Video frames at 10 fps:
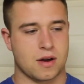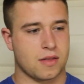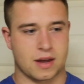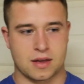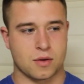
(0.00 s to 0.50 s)

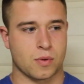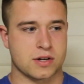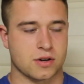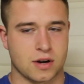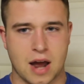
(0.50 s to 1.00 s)
like, in the
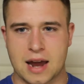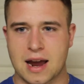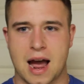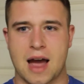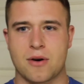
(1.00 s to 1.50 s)
winter.
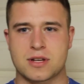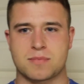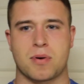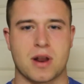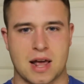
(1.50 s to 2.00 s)
I always
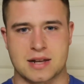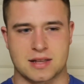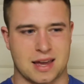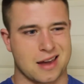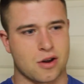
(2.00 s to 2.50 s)
put it as,
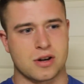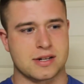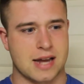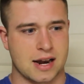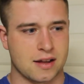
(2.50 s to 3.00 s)
like, I
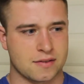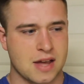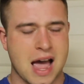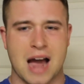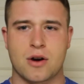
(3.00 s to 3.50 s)
couldn't deadlift.
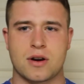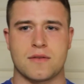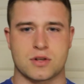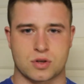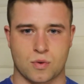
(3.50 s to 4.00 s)
I couldn't
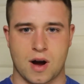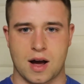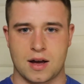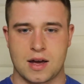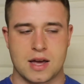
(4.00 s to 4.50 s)
even
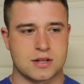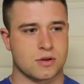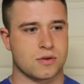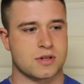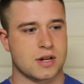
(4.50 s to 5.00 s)
squat.
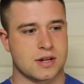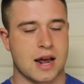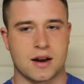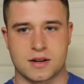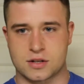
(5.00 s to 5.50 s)
So
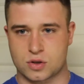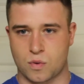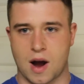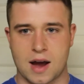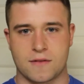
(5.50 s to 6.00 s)
to
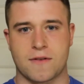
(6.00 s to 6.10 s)
squat